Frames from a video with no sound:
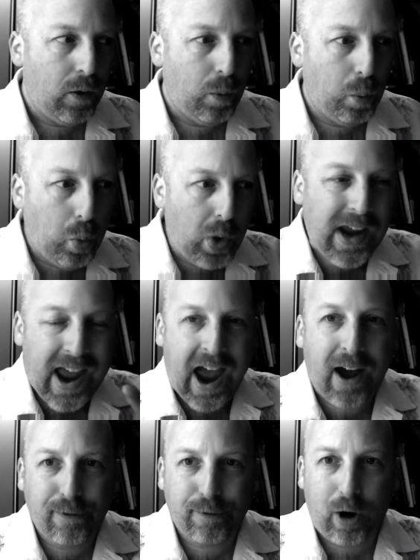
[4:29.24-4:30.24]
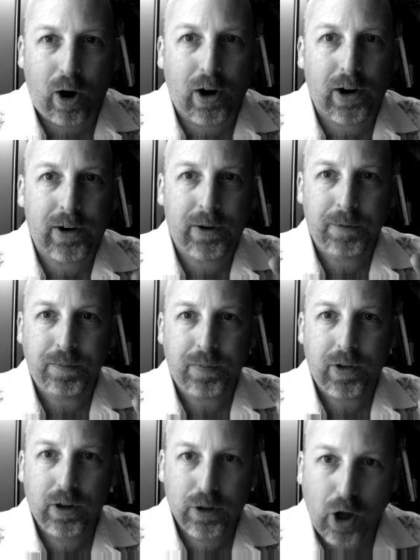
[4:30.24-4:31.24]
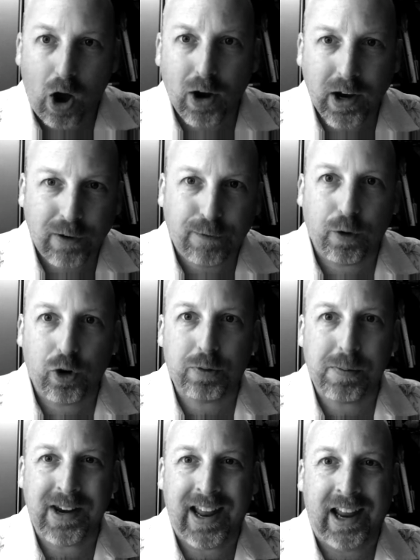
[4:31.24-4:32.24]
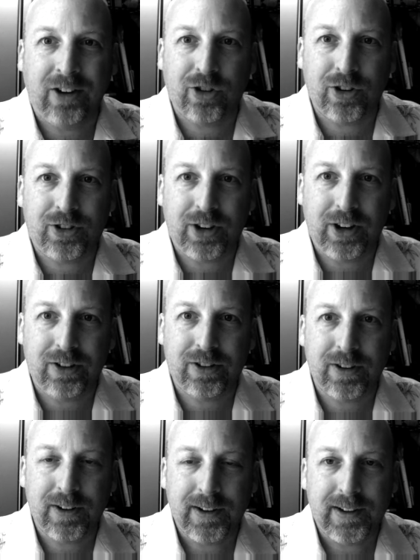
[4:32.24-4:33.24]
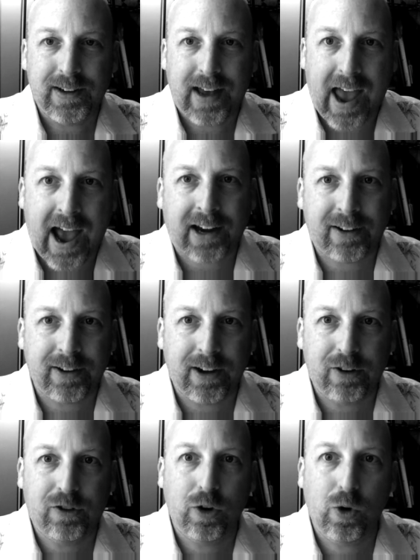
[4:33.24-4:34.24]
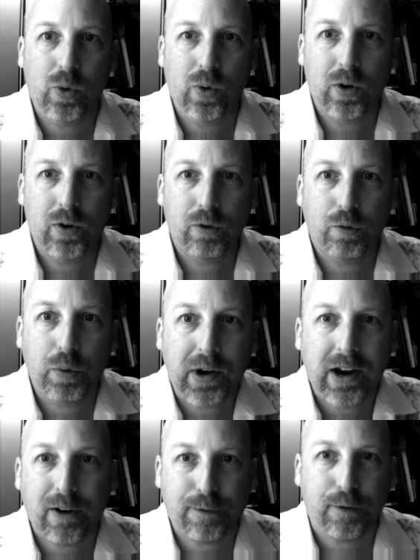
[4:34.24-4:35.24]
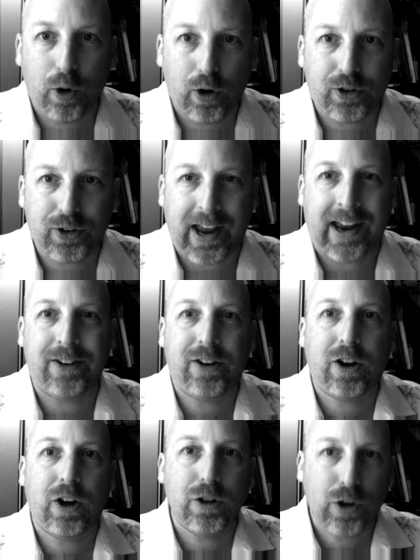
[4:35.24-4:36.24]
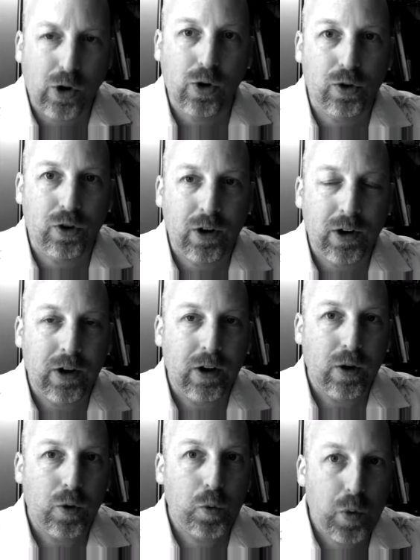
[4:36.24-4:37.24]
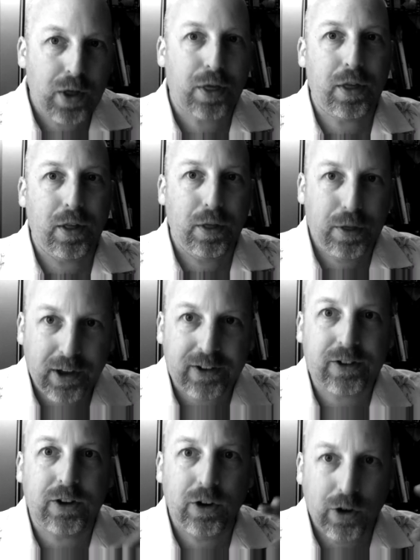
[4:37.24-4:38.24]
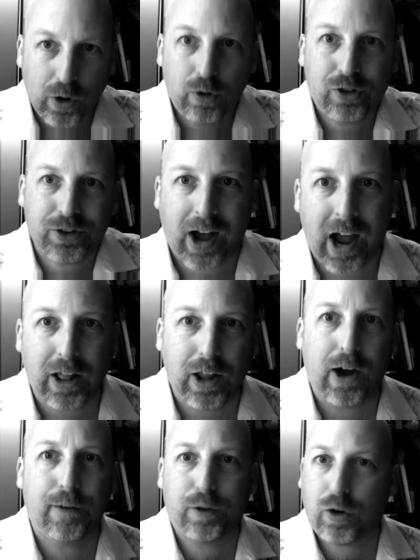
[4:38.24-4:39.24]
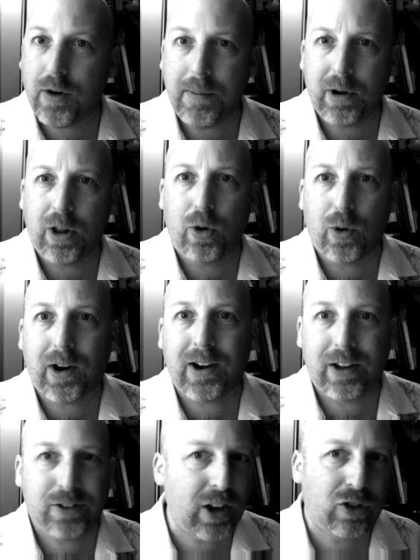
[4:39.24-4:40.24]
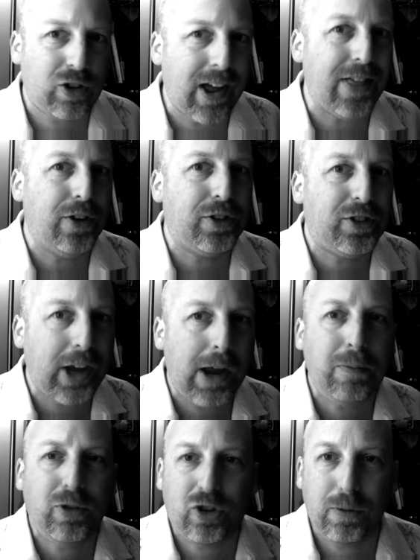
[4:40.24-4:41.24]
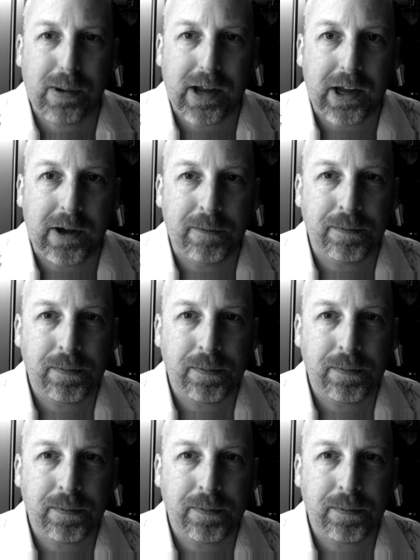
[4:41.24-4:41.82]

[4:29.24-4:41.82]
we have our law enforcement agencies acting to reinforce and collude with this new style of criminal organization. And there seems to be